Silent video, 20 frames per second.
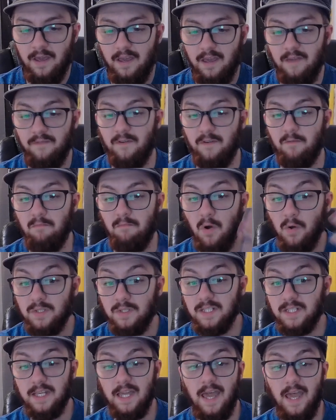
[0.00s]
If they're
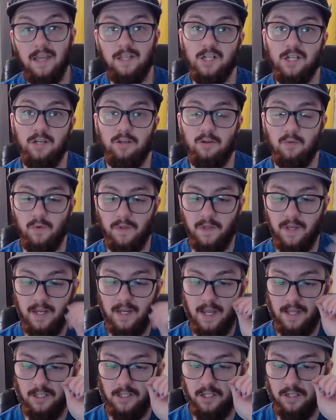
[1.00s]
mostly agender with a
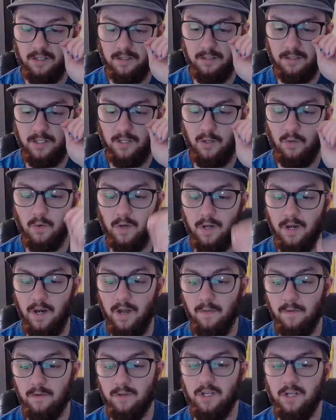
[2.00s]
connection to
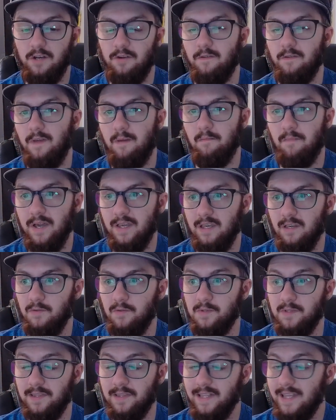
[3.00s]
another gender, they might
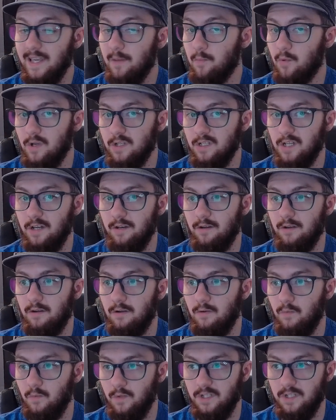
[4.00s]
use Libra gender,
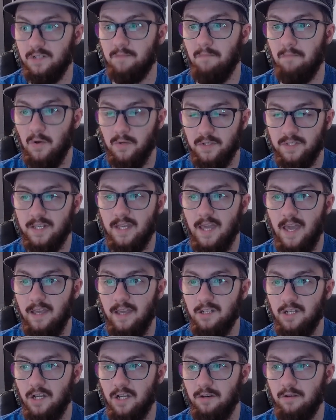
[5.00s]
which is mostly
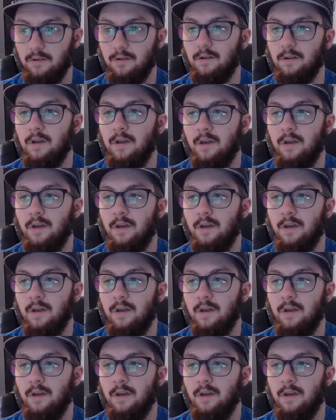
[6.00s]
agender,